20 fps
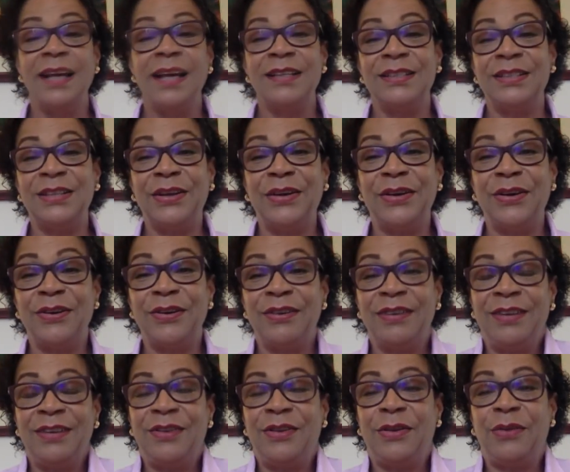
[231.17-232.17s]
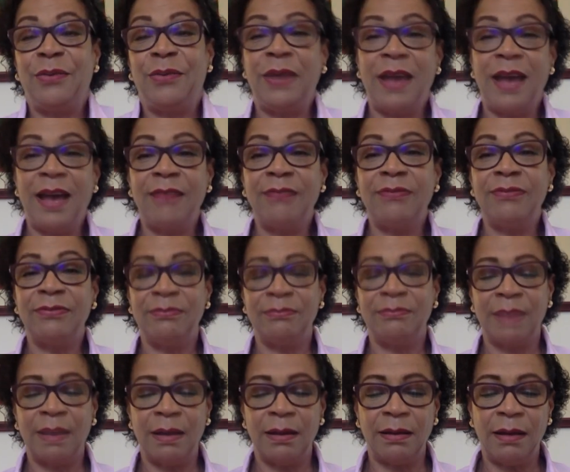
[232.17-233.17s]
So we have
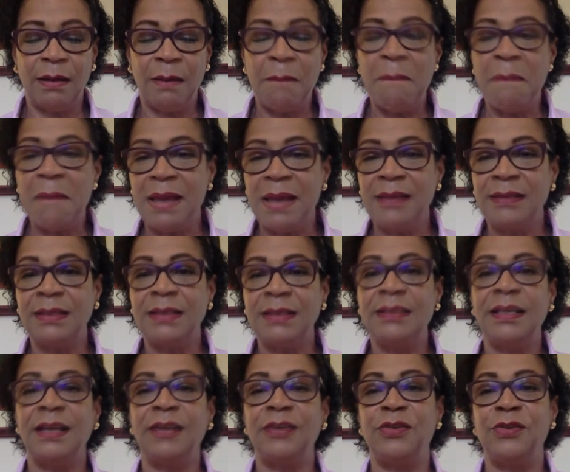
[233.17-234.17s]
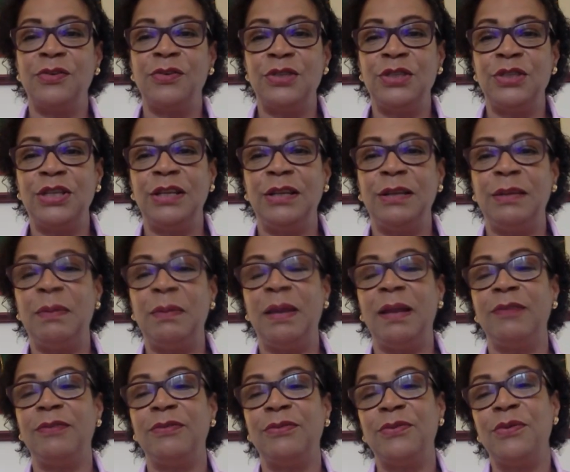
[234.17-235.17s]
amazing technology in the
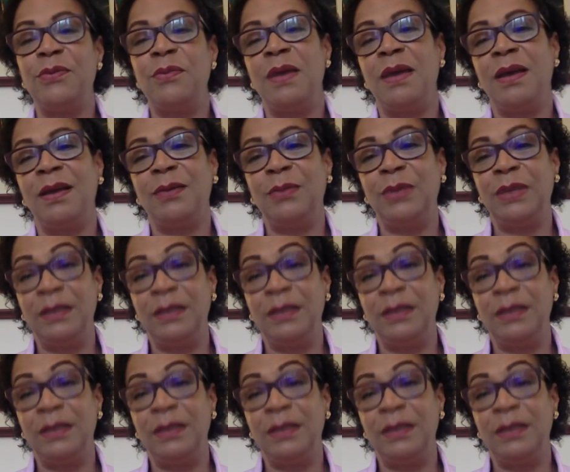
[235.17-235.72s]
platform, and